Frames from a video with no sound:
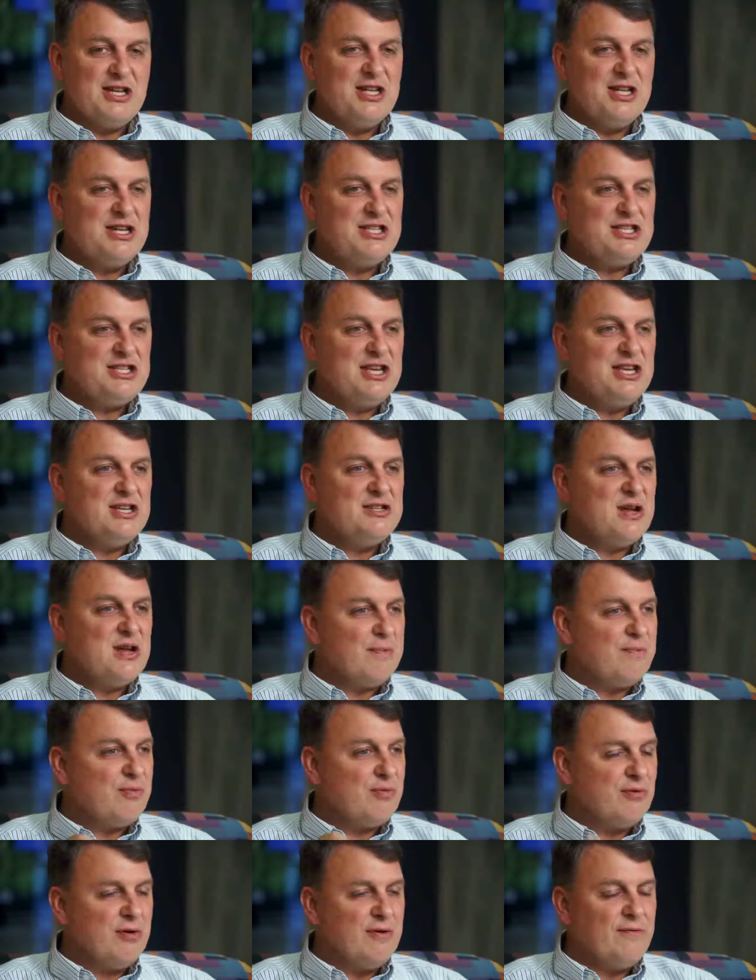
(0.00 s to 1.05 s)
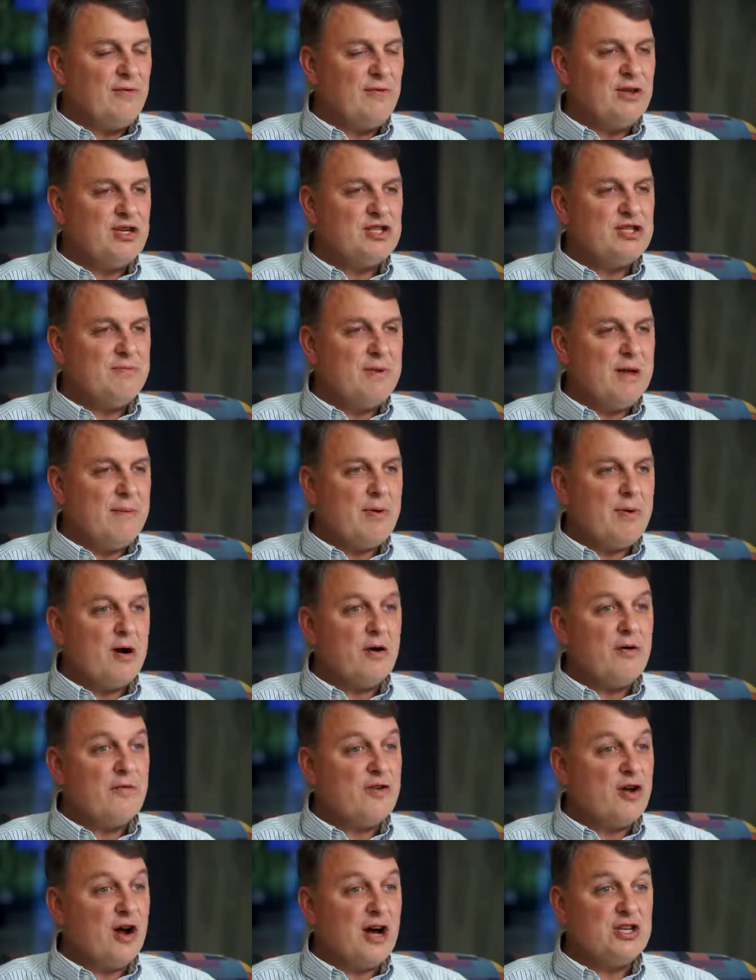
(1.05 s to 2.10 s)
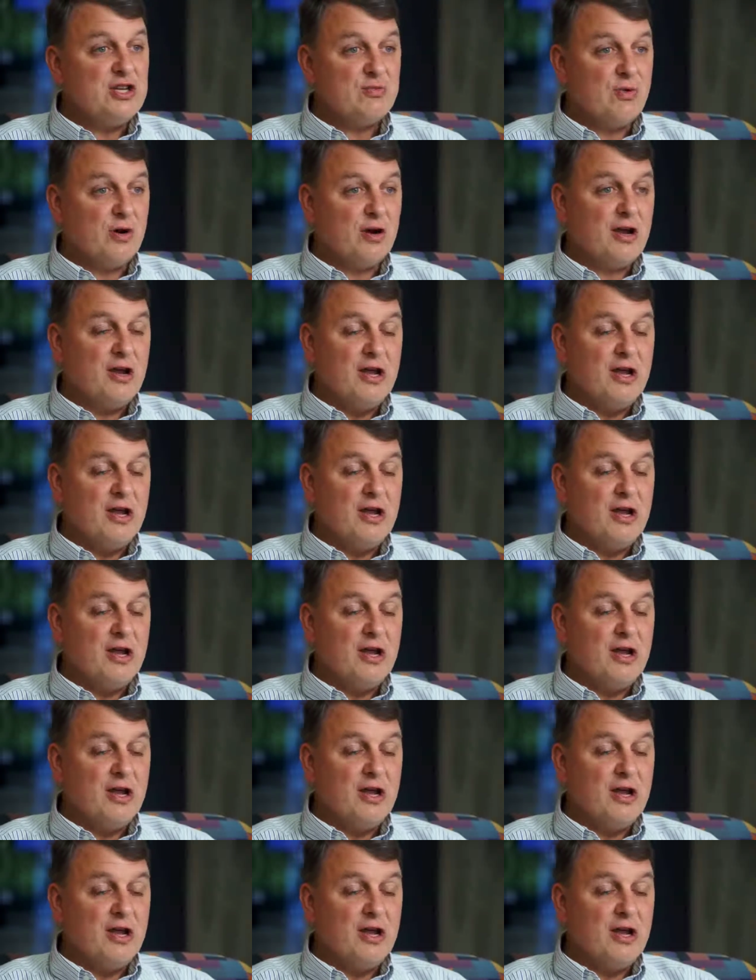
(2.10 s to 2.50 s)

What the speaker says: this is a privilege to be a part of God's work.